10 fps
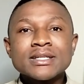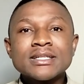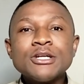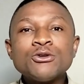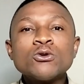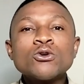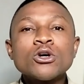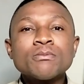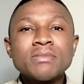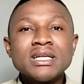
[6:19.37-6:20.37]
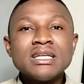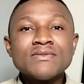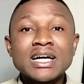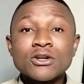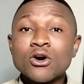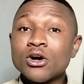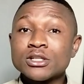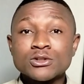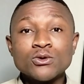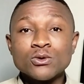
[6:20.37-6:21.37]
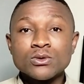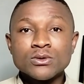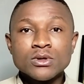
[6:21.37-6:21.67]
They do not believe that God is good.